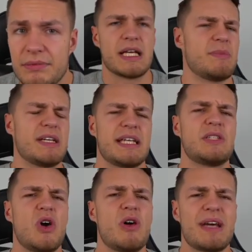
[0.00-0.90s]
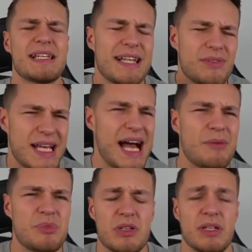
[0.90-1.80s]
Now you may say, Tom, that sounds
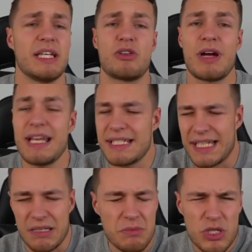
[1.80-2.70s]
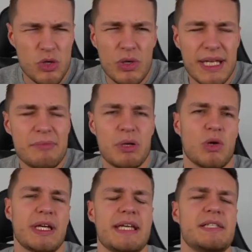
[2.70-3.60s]
absolutely crazy. Surely
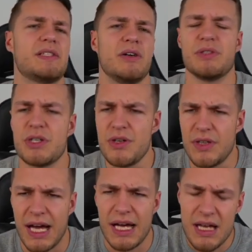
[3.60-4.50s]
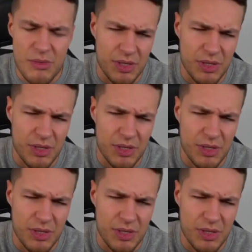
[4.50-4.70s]
employees don't do that.